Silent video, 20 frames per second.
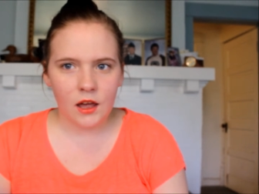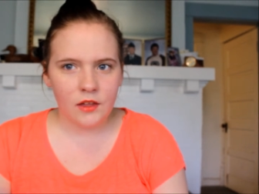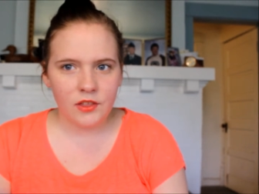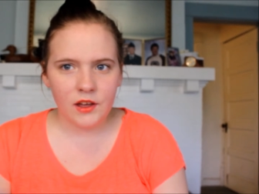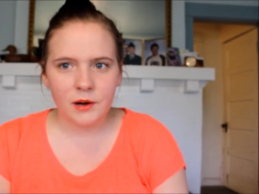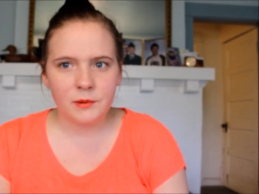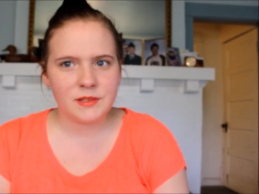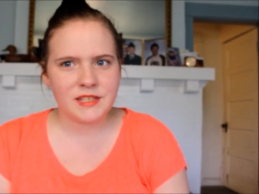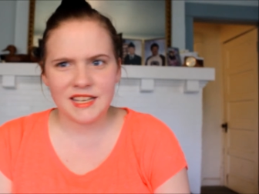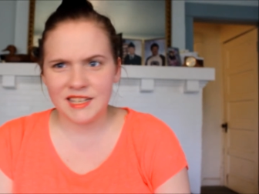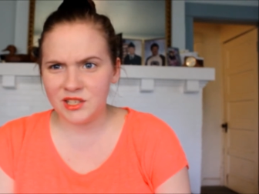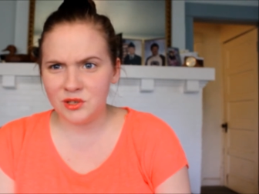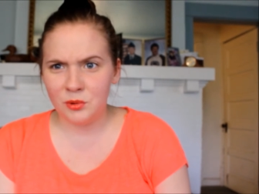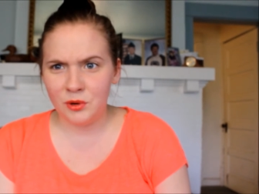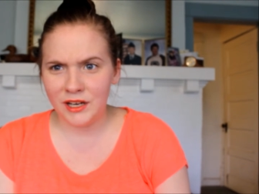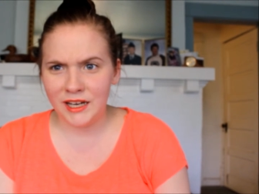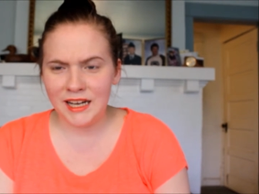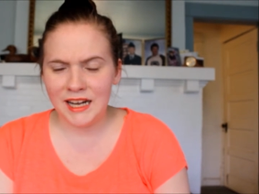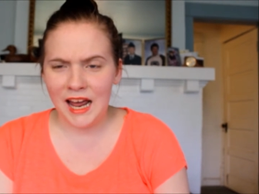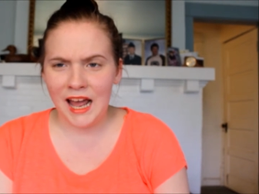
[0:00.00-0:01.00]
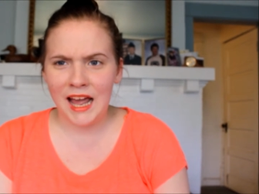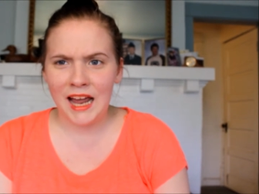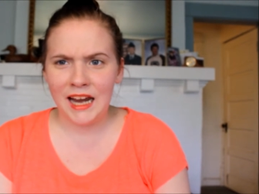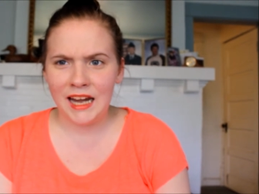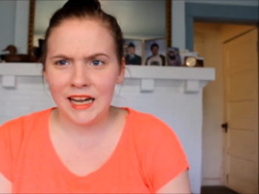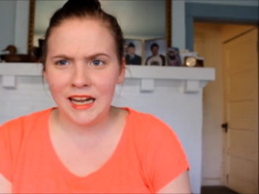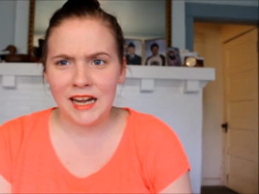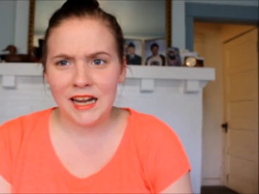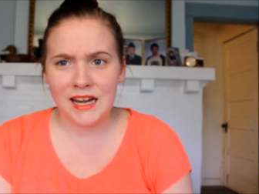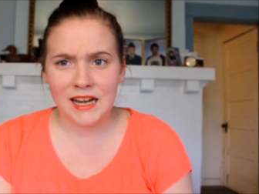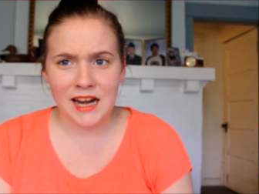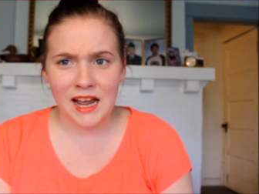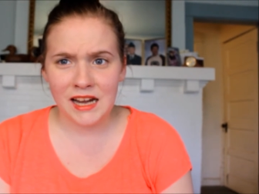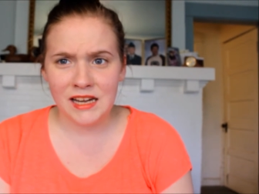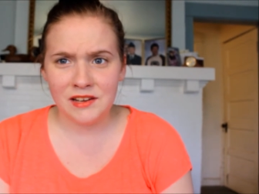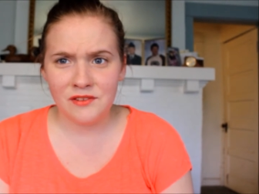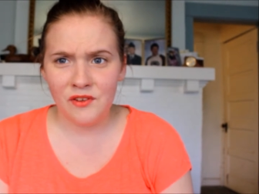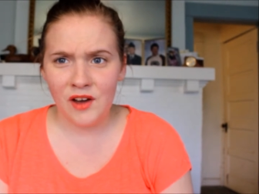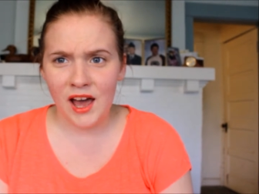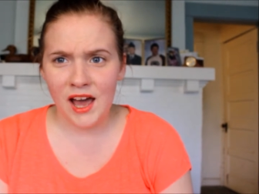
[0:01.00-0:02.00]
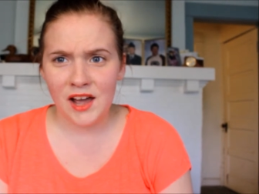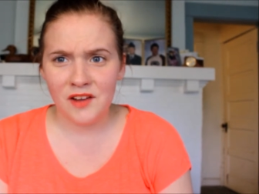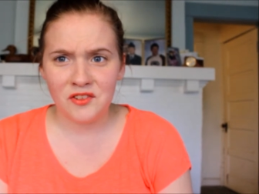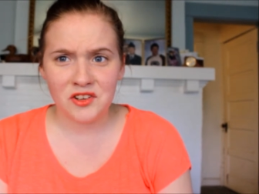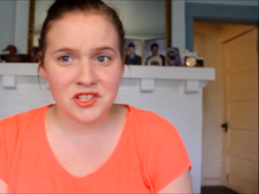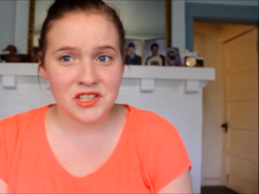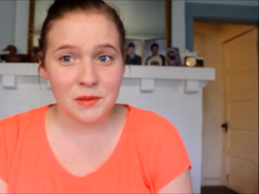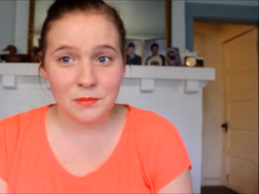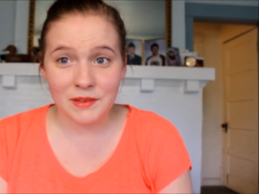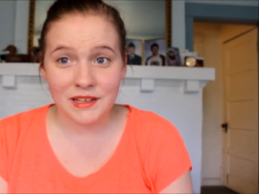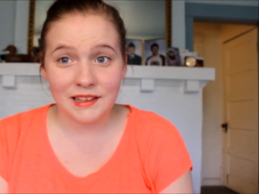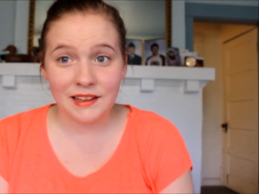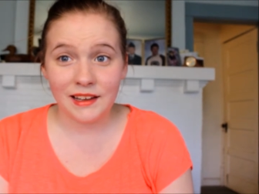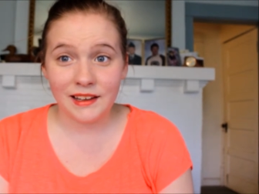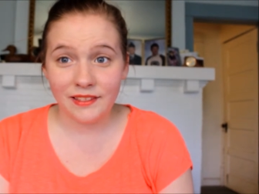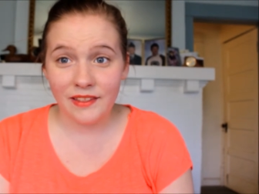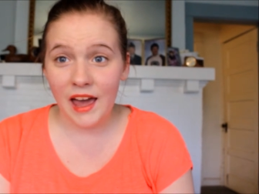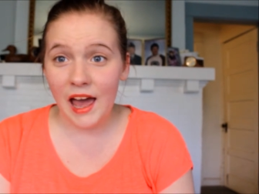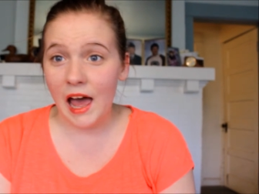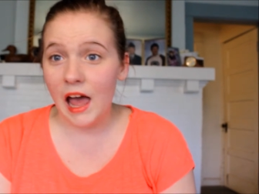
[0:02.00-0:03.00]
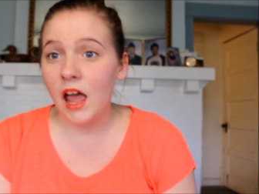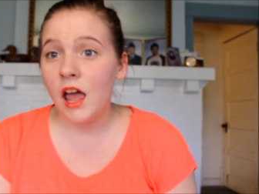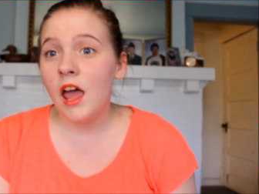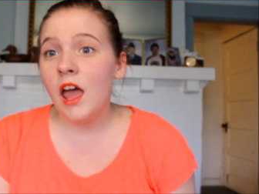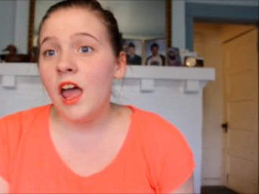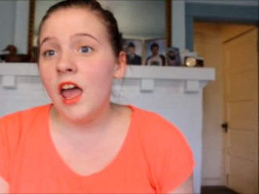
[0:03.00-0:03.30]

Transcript: I thought it was like $29.95 or something like that.